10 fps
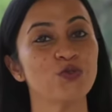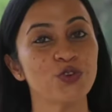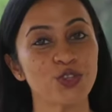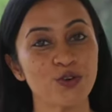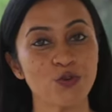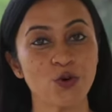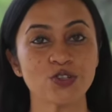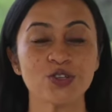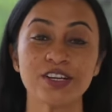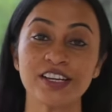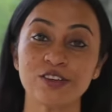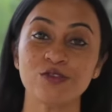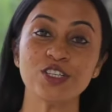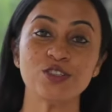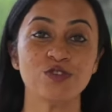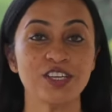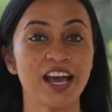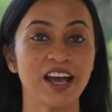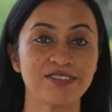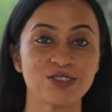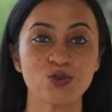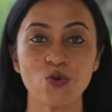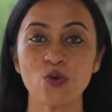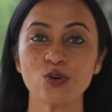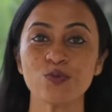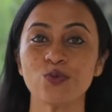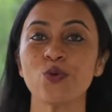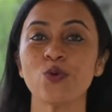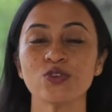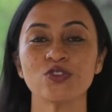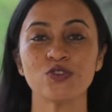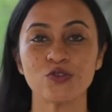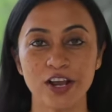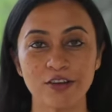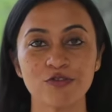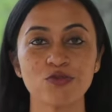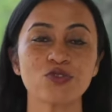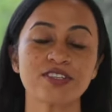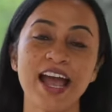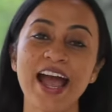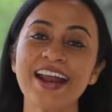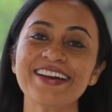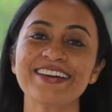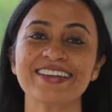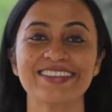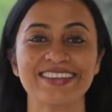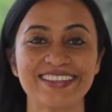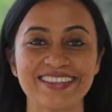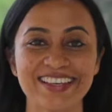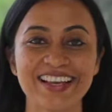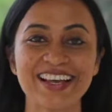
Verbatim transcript: with the water in which we have soaked both the dry fruits and raisins.